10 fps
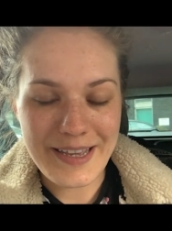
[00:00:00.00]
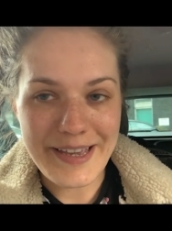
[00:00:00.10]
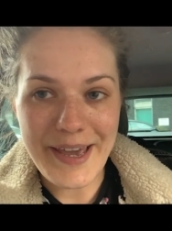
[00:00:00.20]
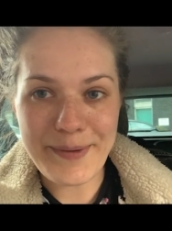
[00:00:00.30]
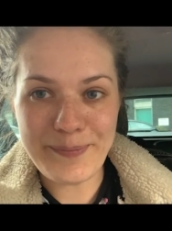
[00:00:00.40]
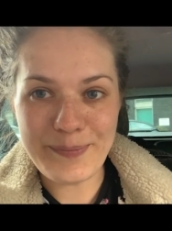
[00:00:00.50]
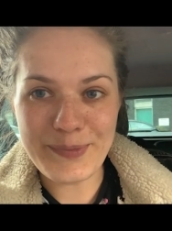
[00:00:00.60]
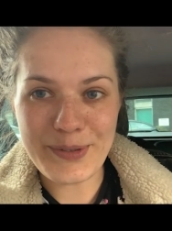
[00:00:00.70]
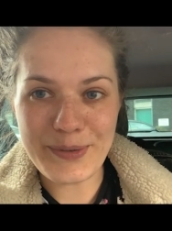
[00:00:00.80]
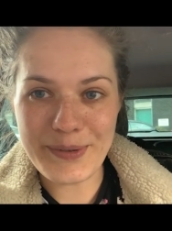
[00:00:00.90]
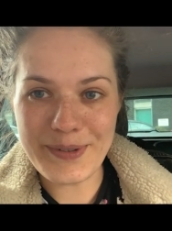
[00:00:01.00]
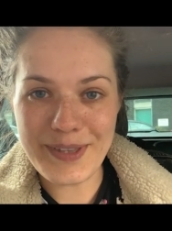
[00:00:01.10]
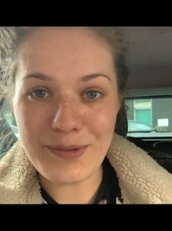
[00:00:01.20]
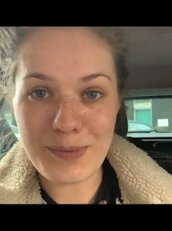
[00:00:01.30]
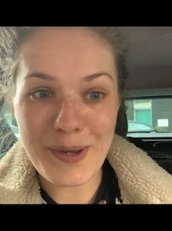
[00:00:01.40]
Yeah. So
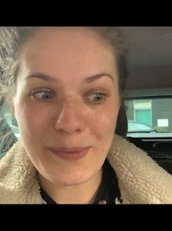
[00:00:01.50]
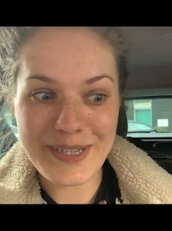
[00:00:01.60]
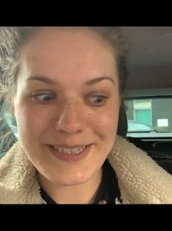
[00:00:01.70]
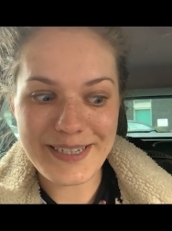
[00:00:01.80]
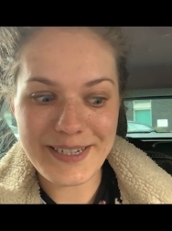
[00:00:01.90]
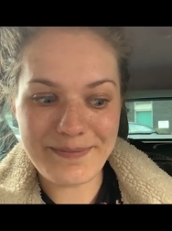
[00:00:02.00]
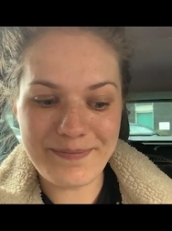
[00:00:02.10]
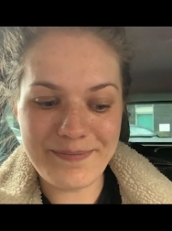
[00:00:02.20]
that was my Wednesday.